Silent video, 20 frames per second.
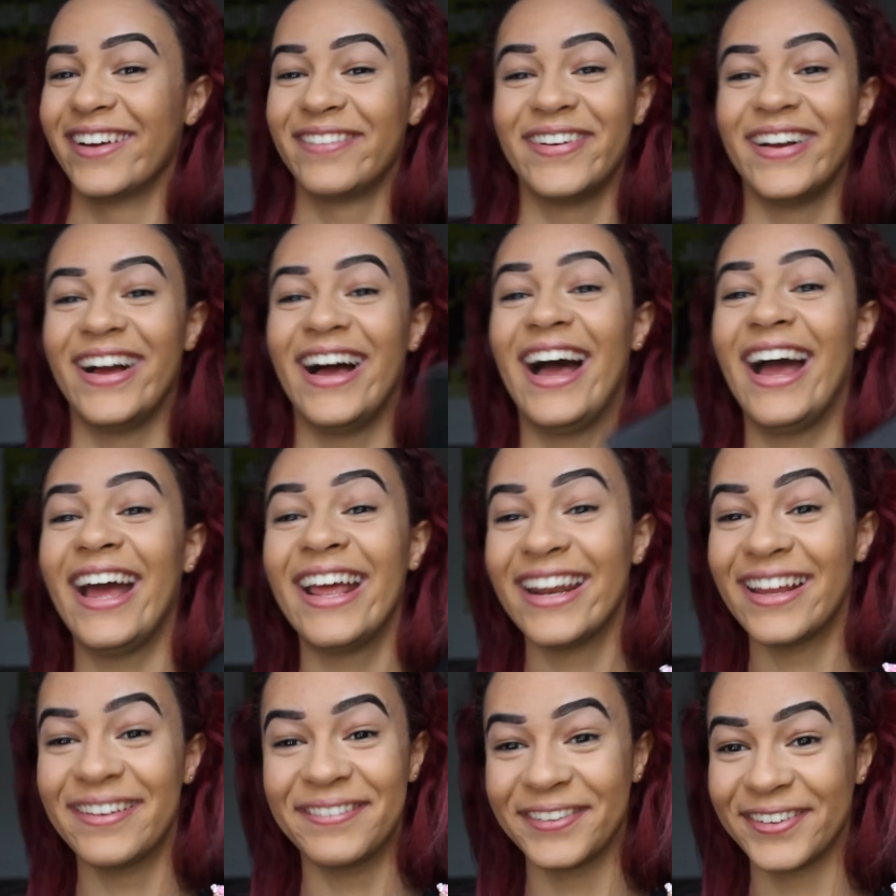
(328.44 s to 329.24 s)
Well, I
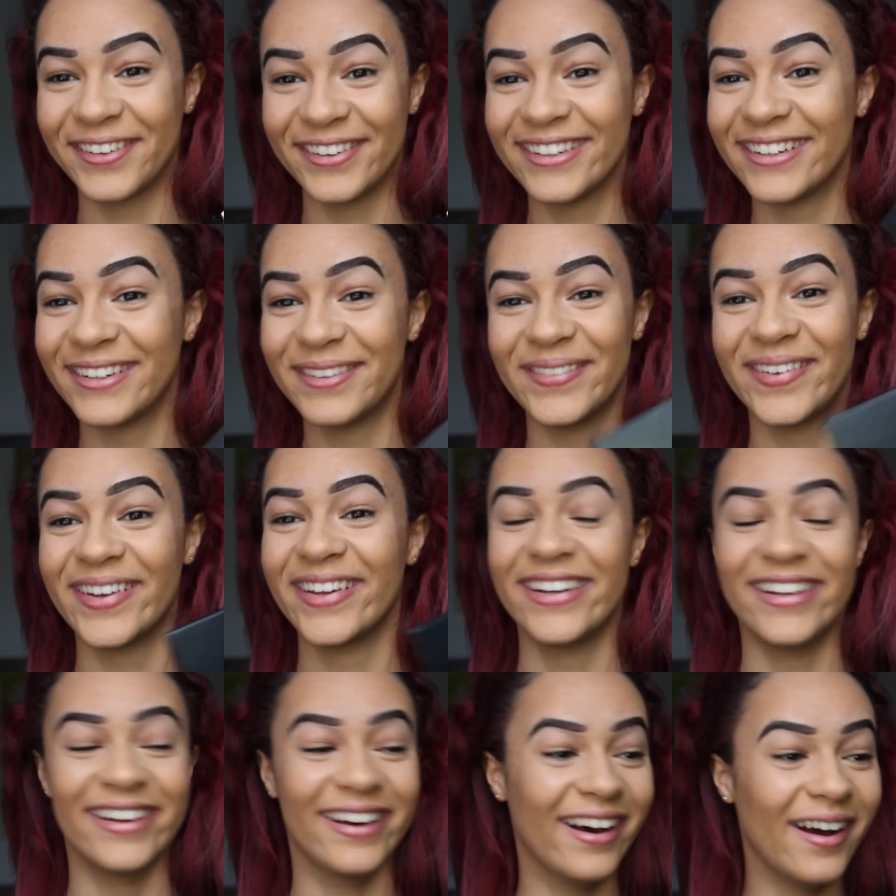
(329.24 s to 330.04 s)
never got
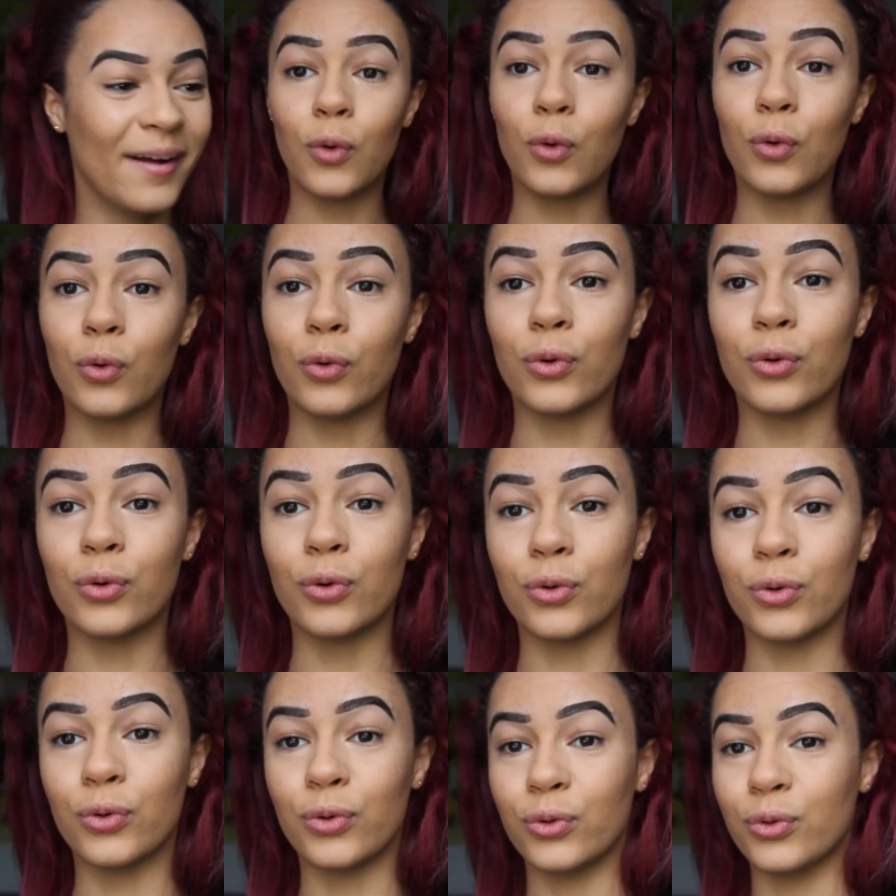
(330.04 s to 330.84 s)
pneumonia.
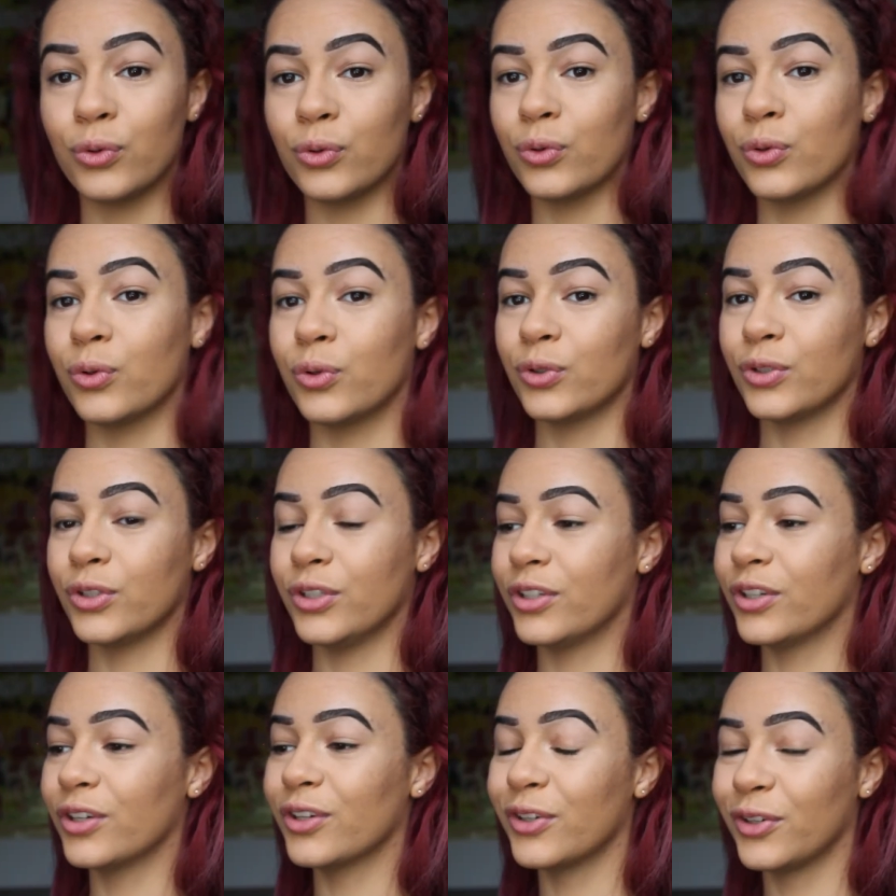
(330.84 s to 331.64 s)
Ooh,
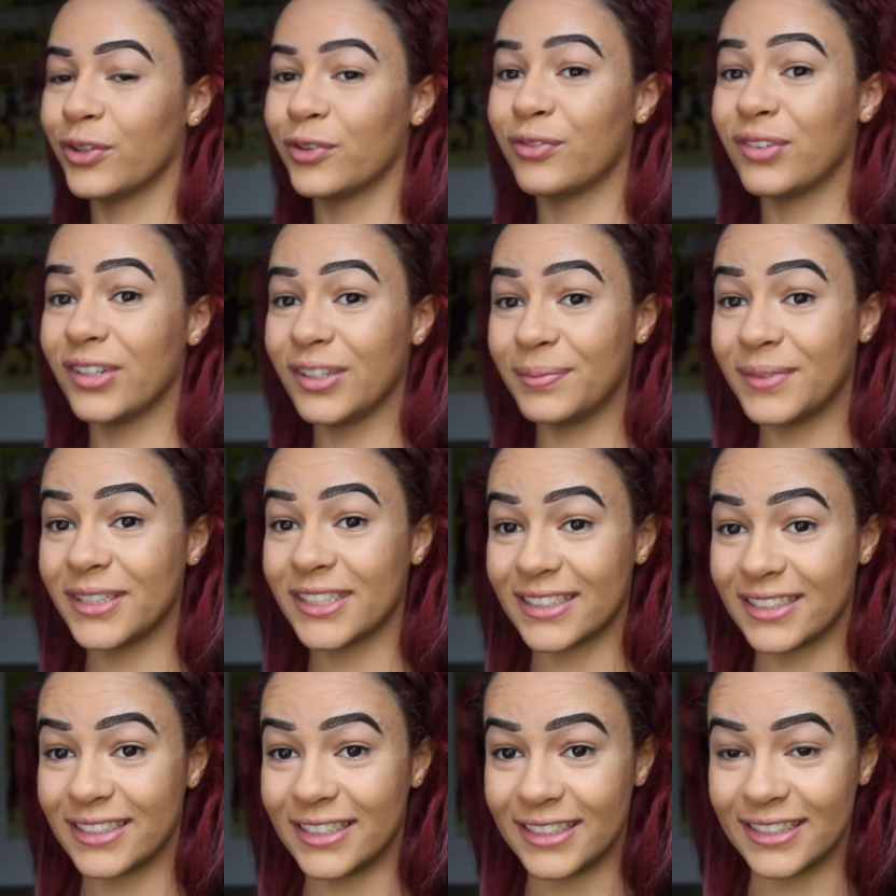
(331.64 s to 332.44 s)
you know who
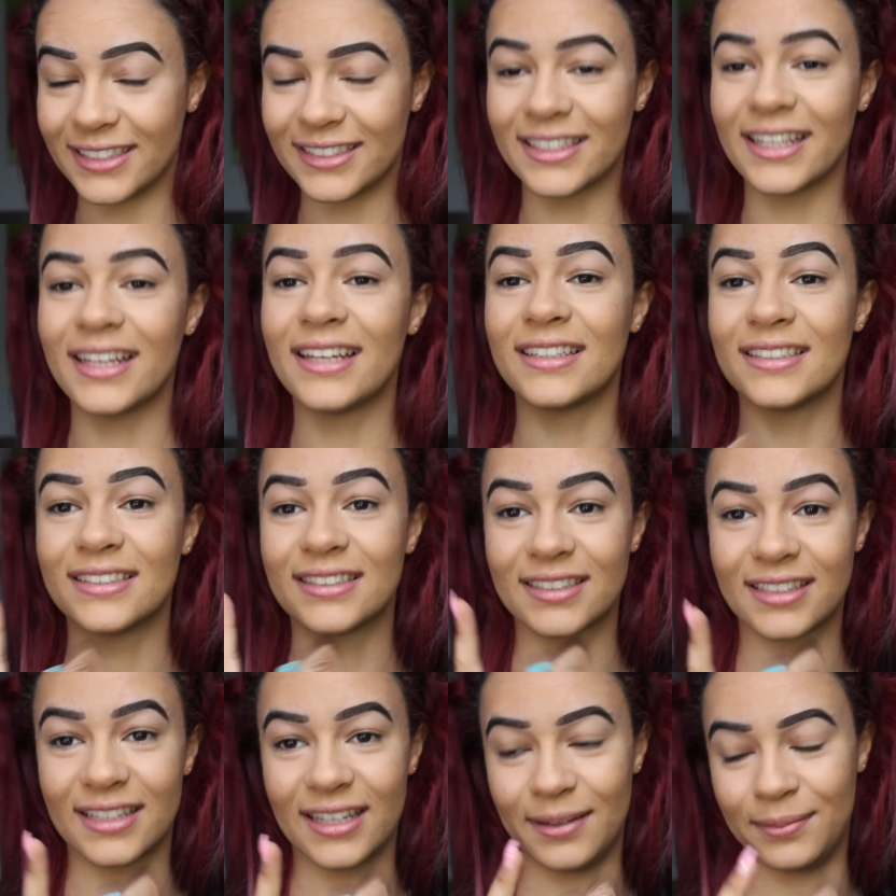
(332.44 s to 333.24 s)
remixed this?
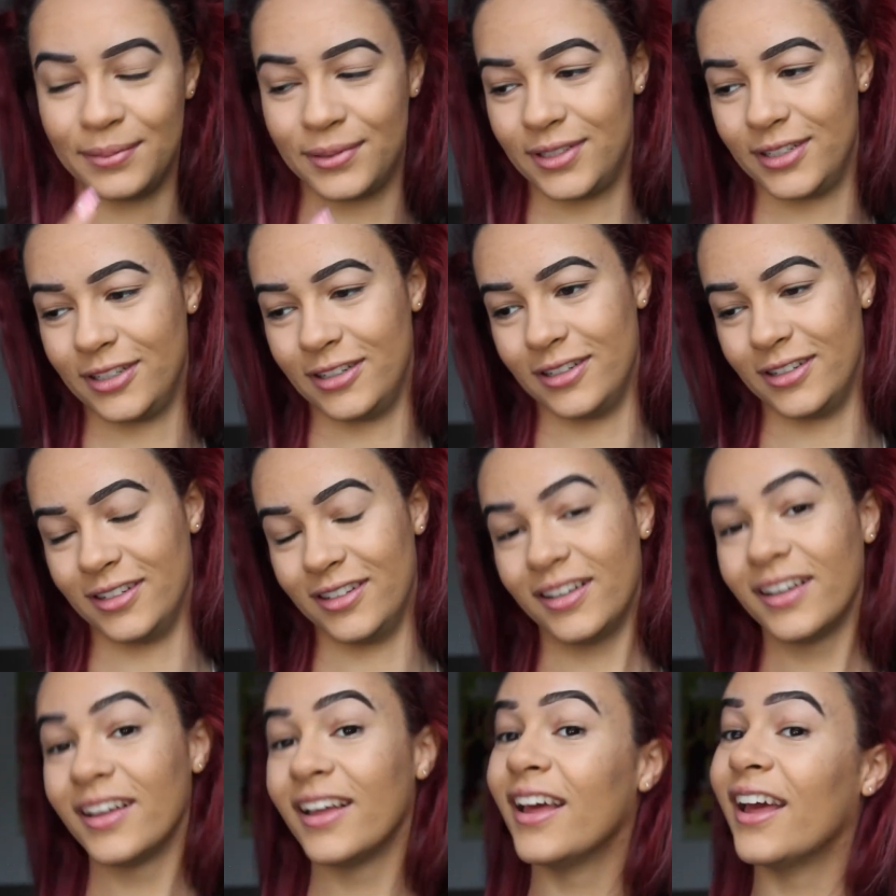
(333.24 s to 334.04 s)
Skepta.
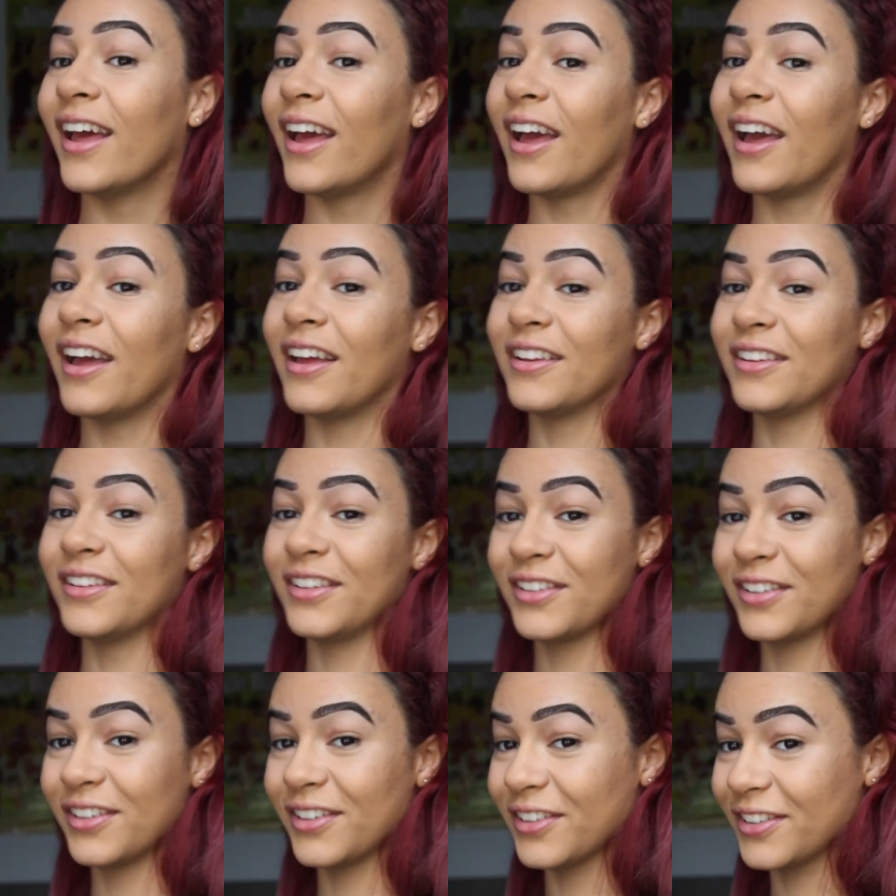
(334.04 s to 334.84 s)
And
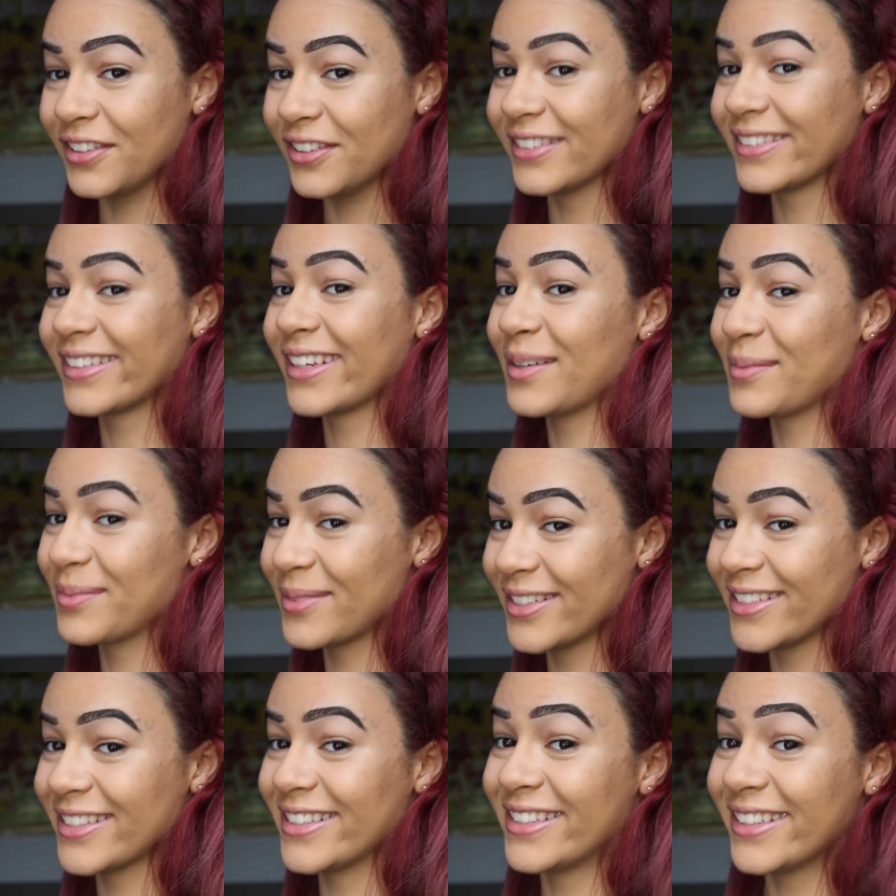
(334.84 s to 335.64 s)
you know who
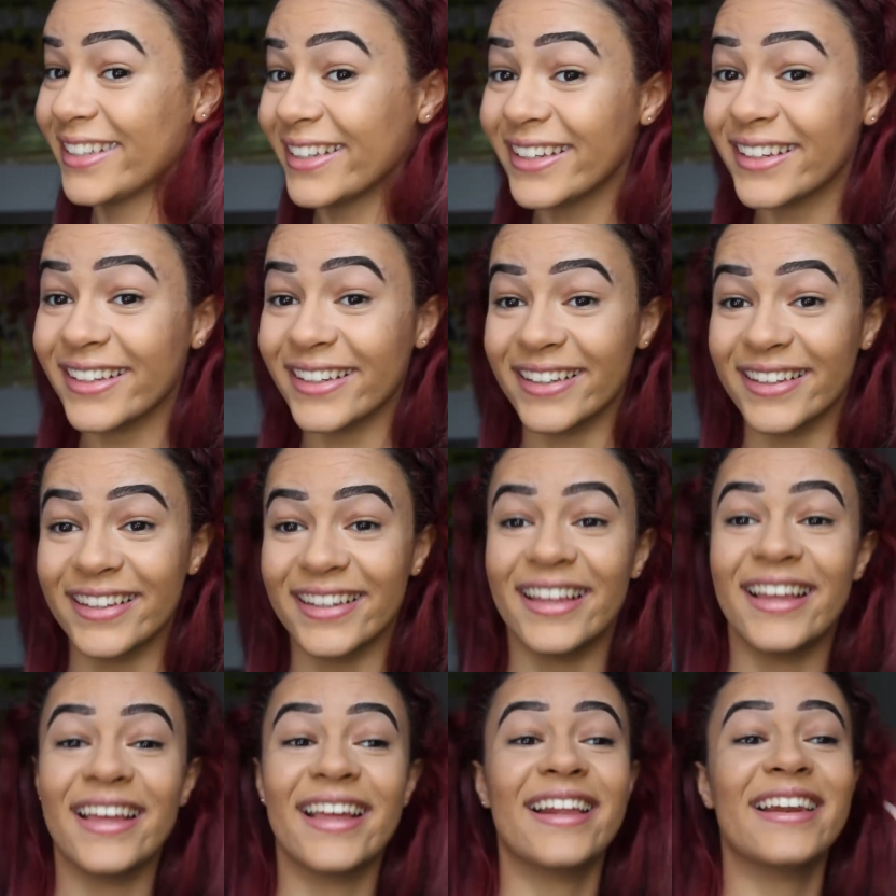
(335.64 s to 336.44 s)
Skepta's
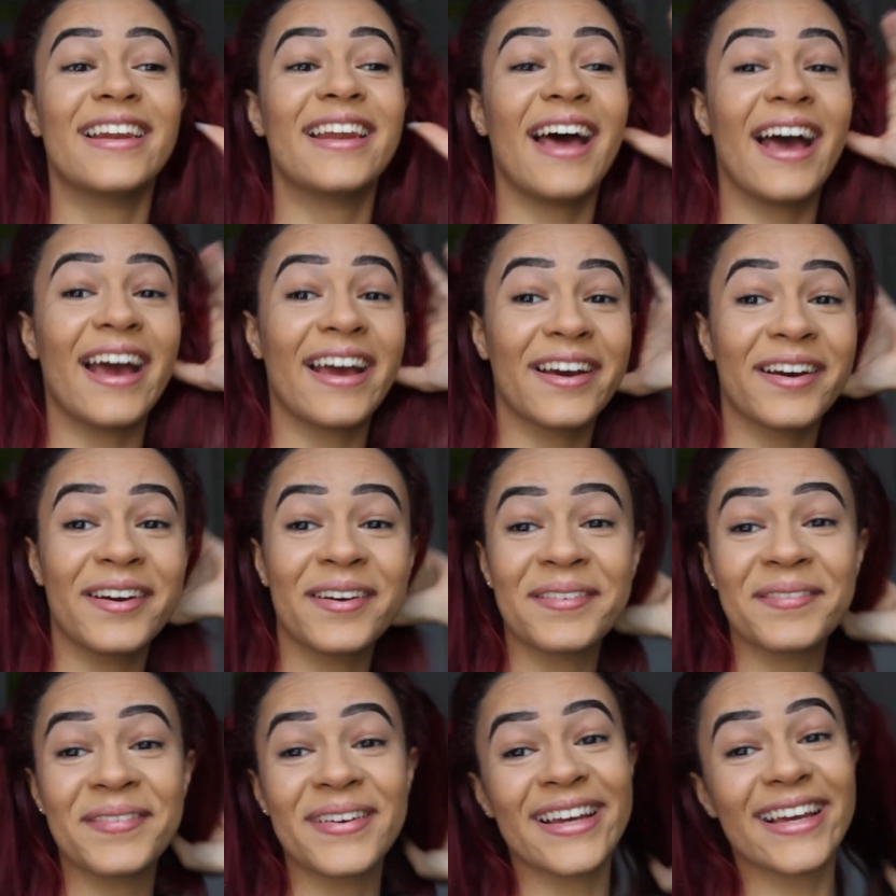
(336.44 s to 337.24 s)
seeing?
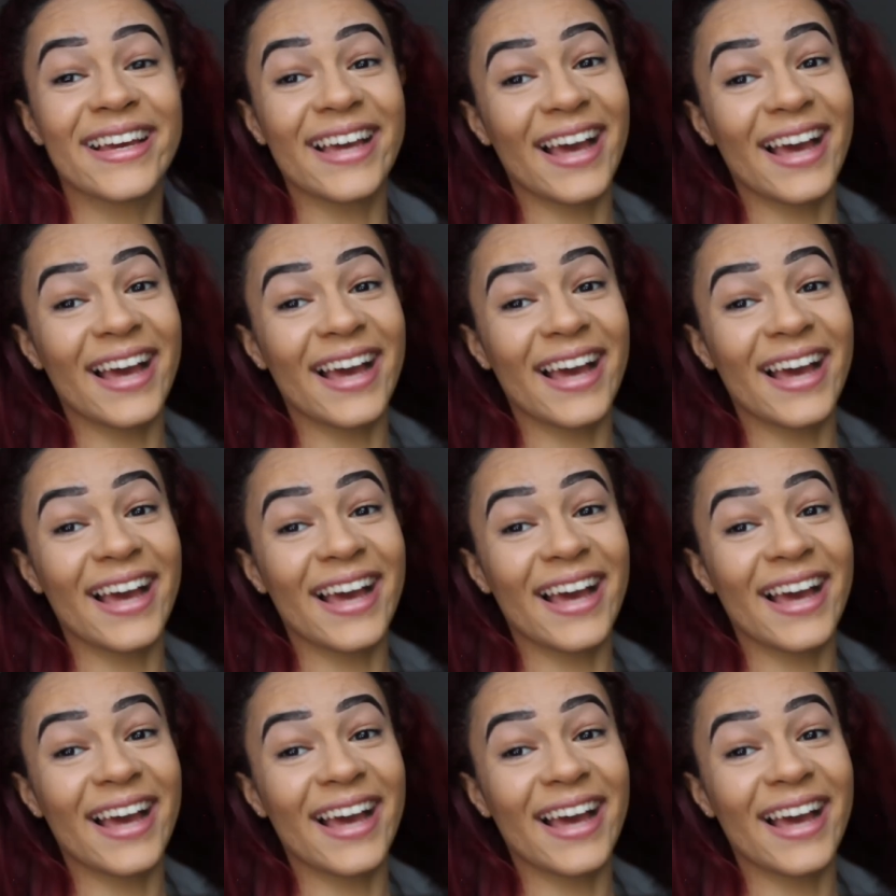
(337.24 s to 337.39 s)
Naomi